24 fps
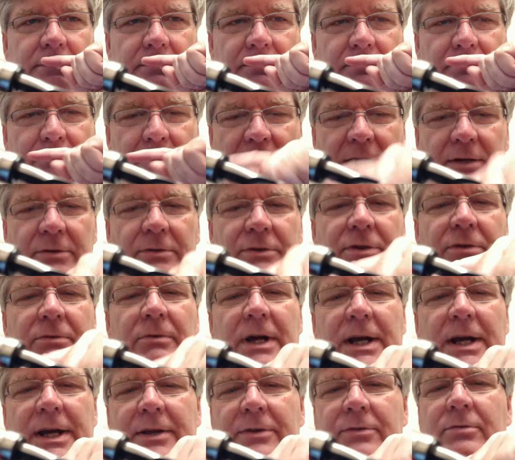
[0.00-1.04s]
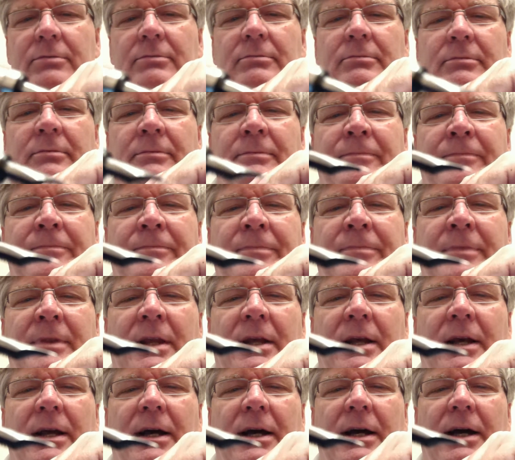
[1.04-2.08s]
Michael, you're right.
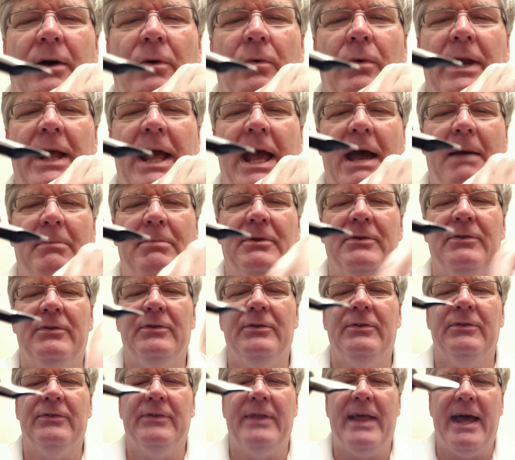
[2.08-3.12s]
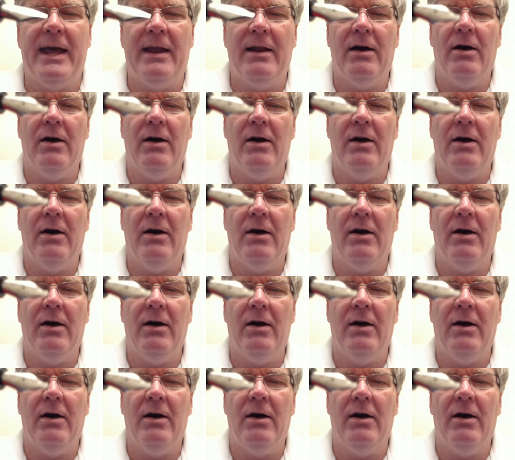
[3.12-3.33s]
What happens is that